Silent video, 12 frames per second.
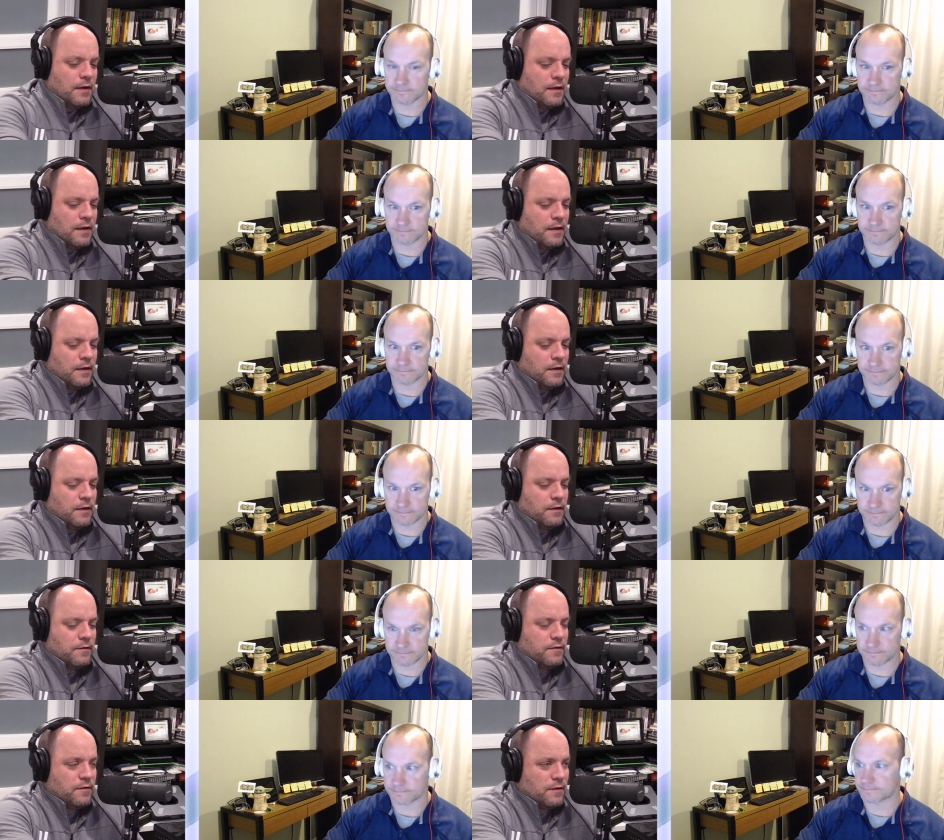Speaker 1: Hey,
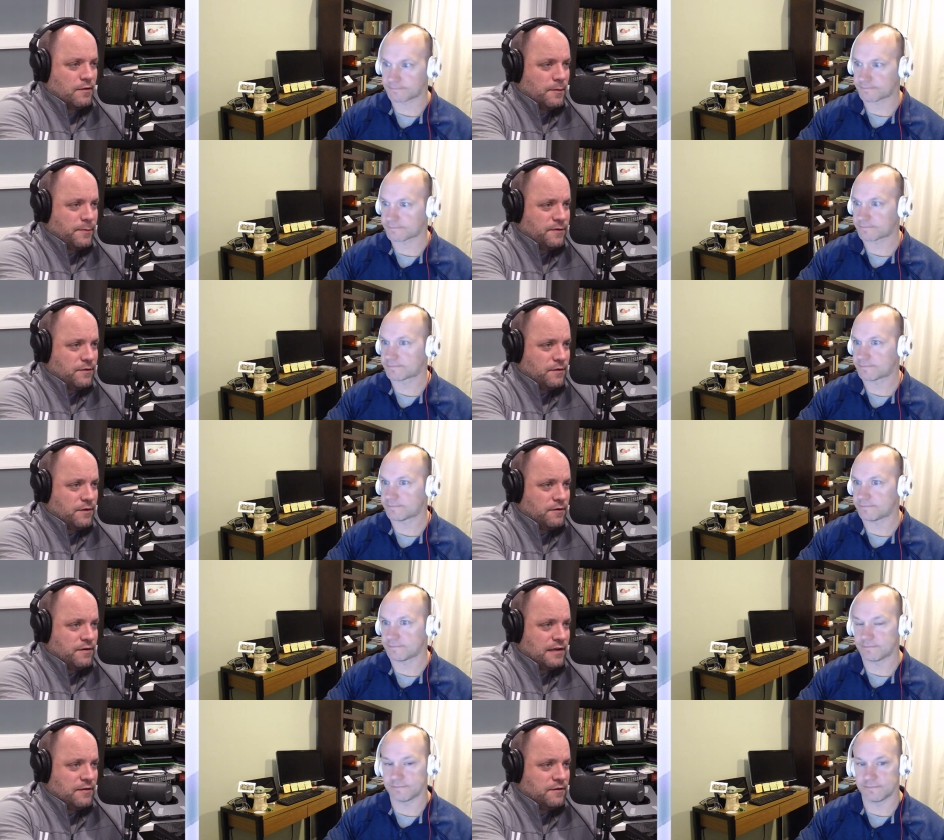it's another episode of your
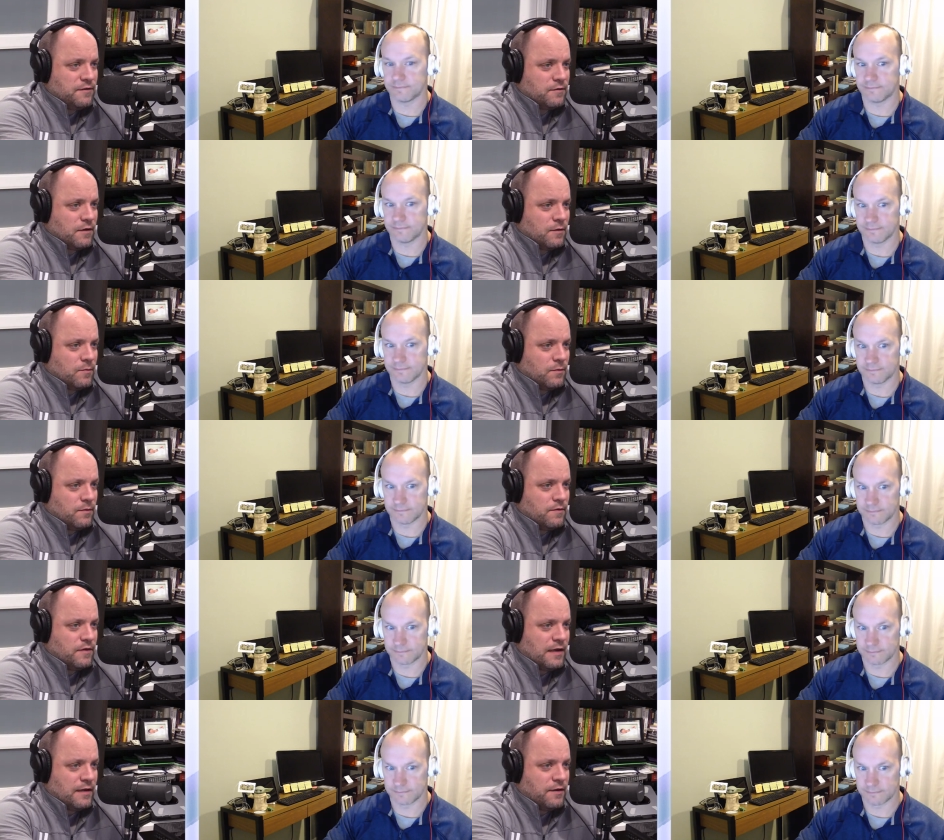daily scrum.
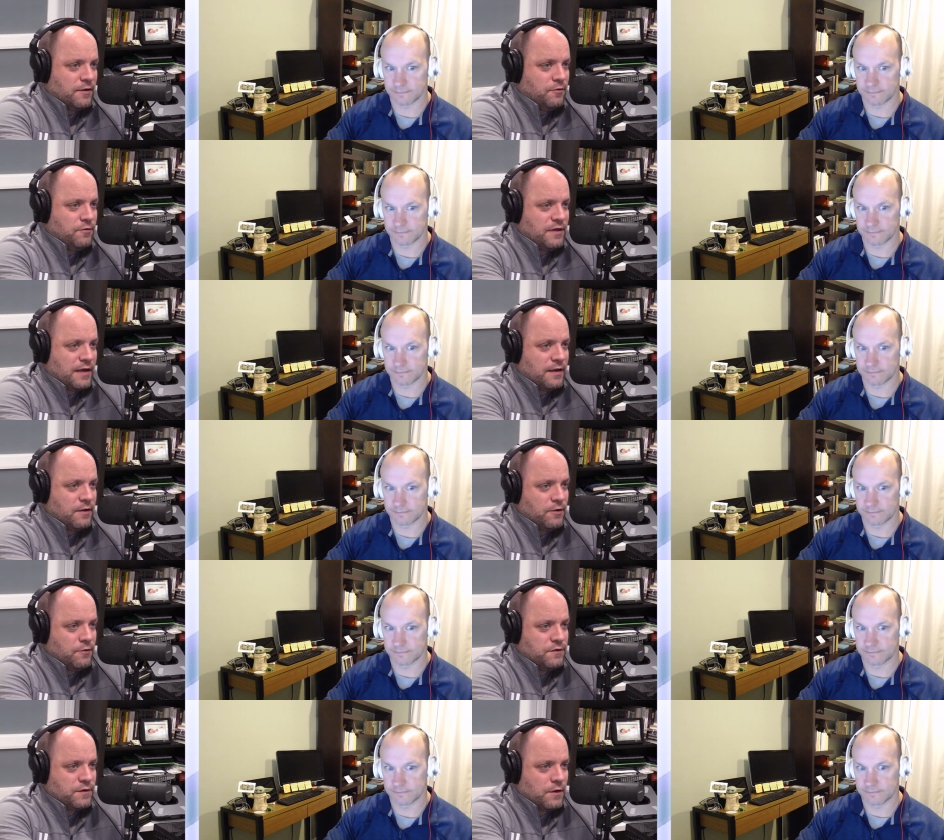Todd, a new day, a
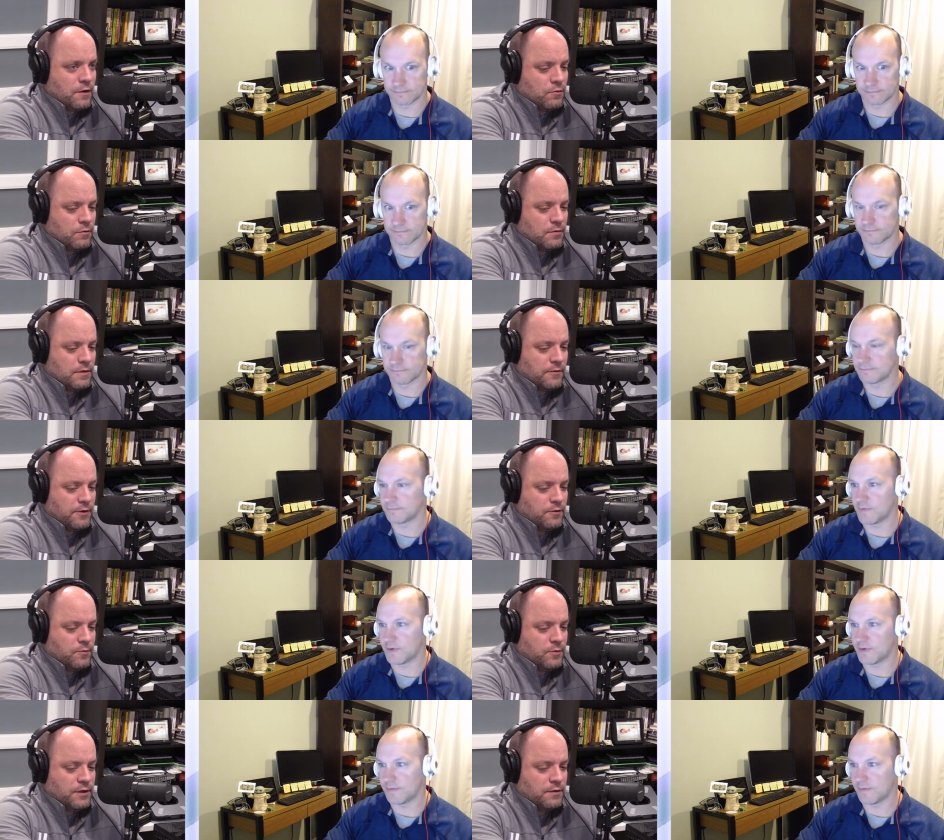new show. How are
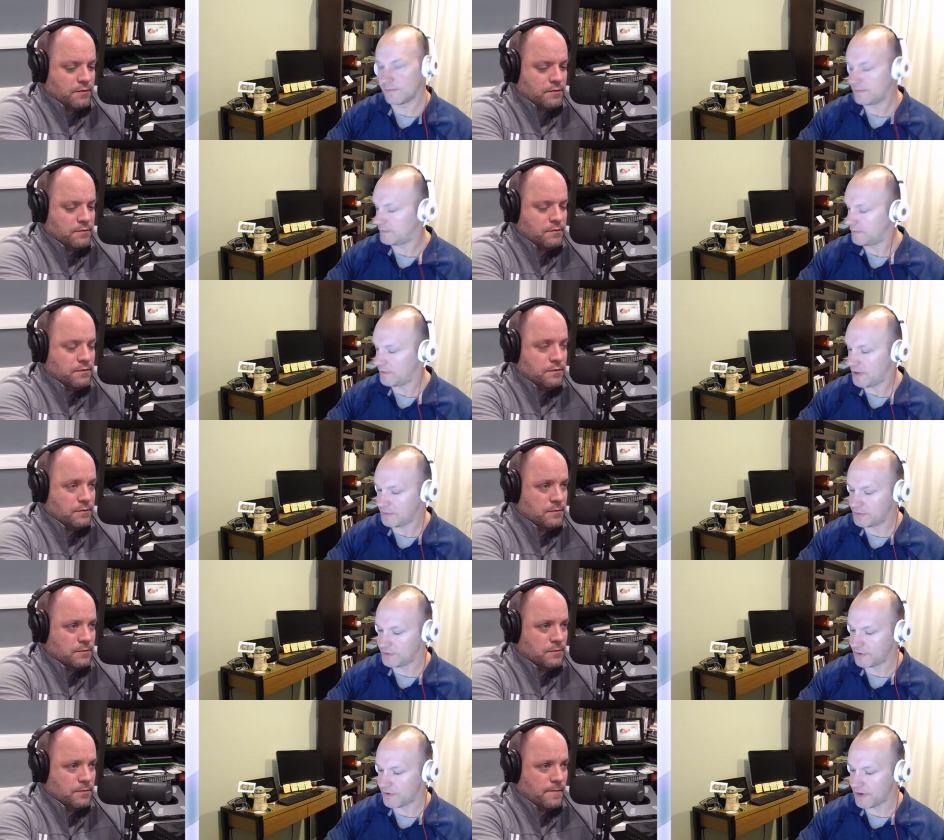you, buddy? I'm
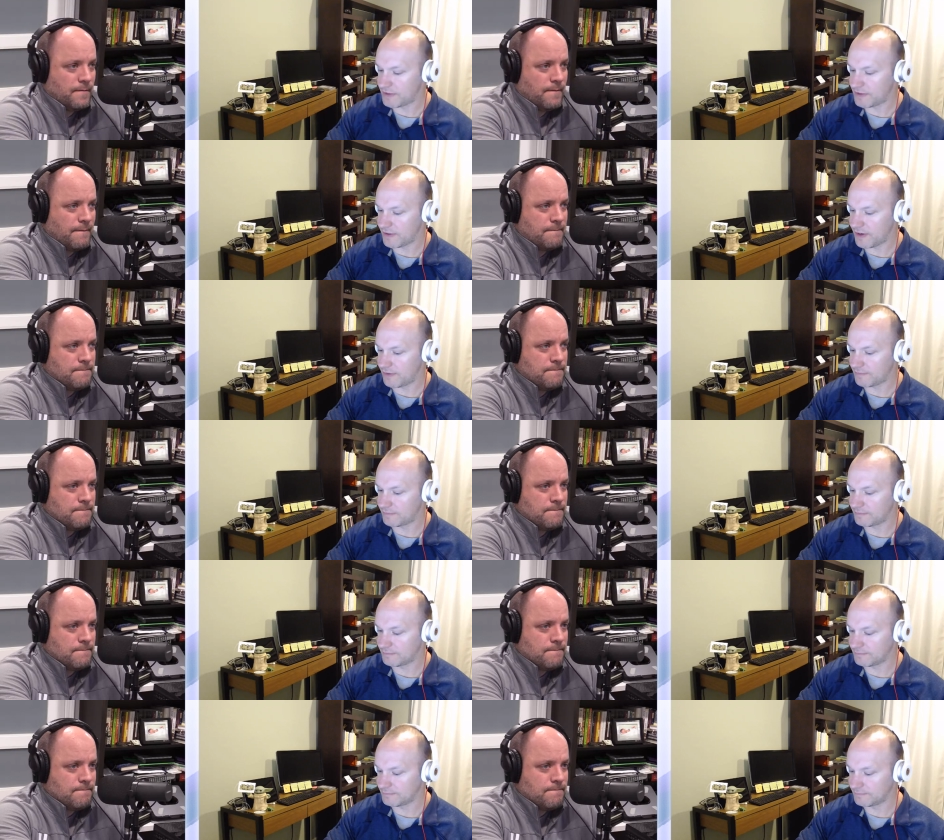
Speaker 2: doing great today.
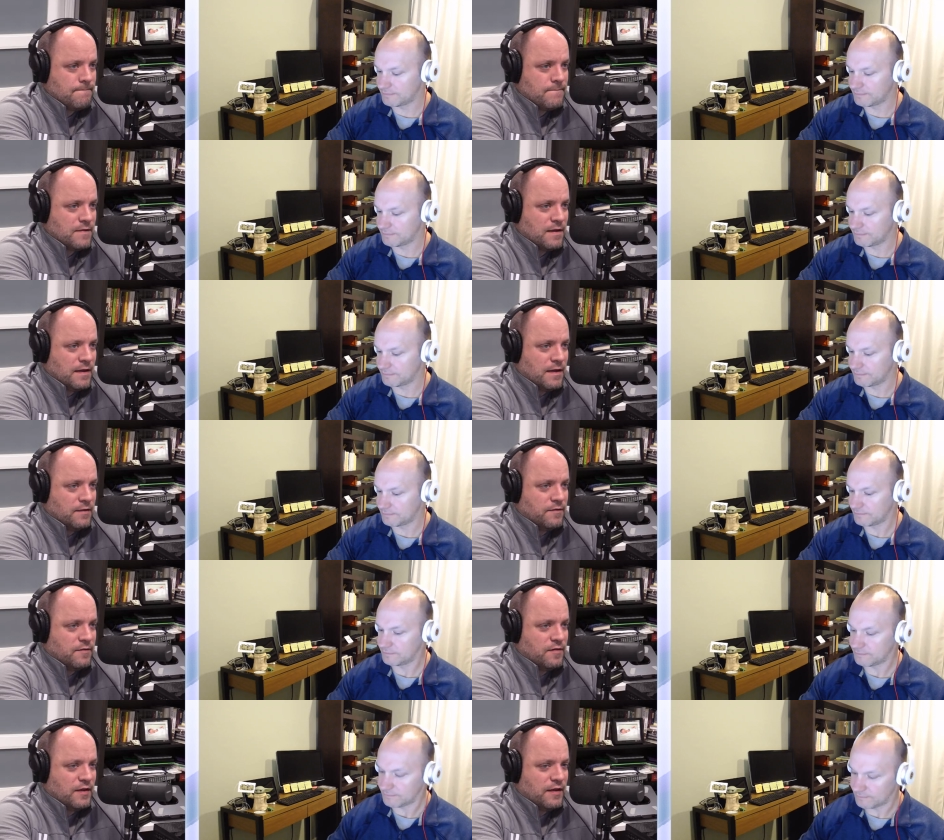Yeah,
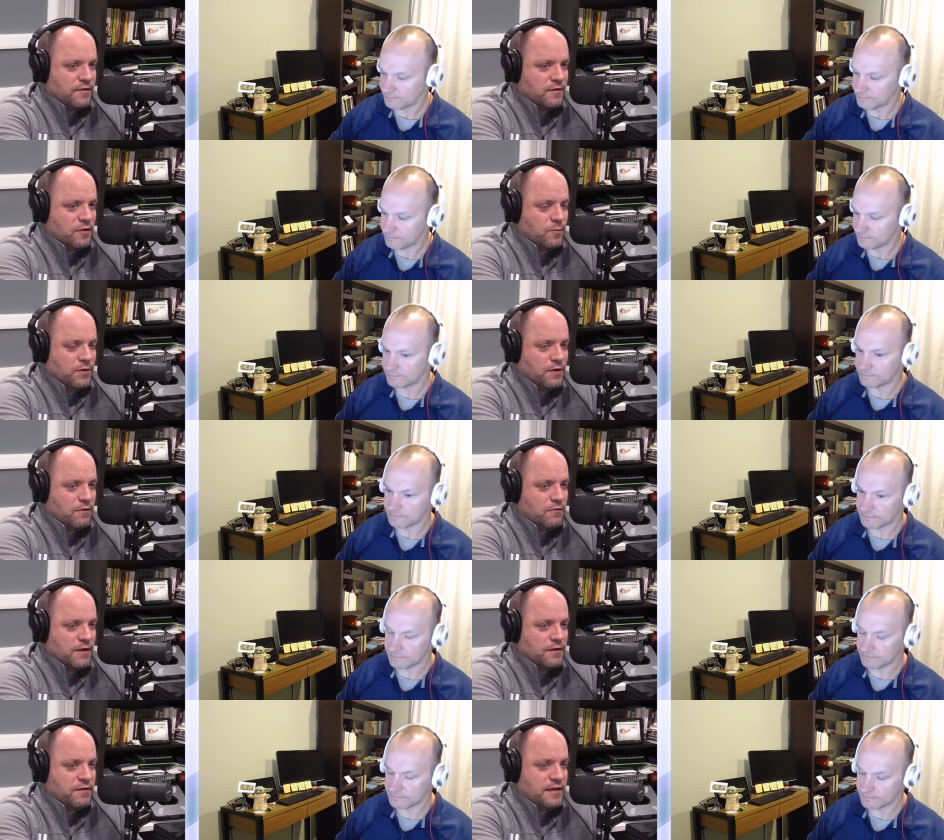
Speaker 1: today's going to be a
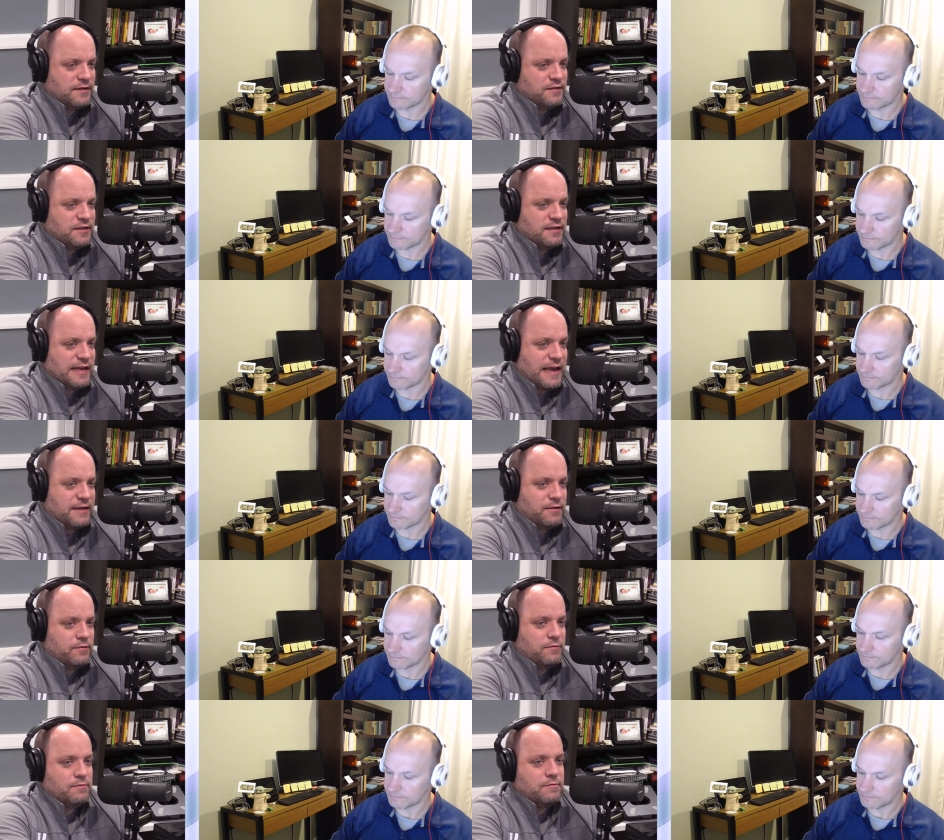great day today.
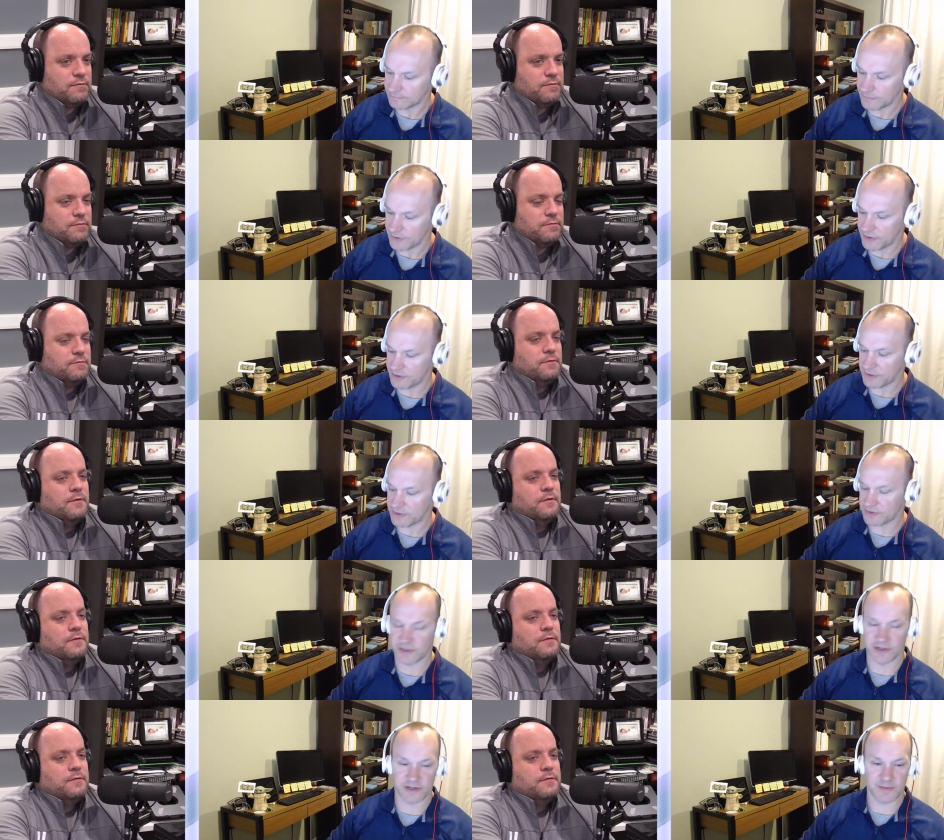
Speaker 2: It is
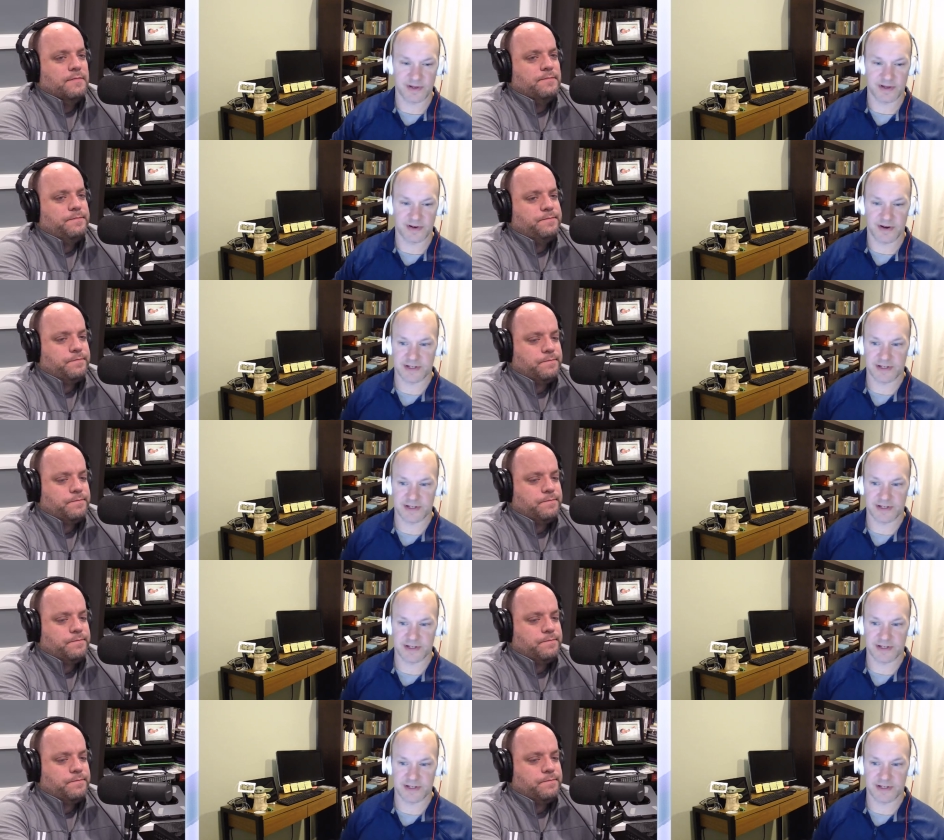going to be a great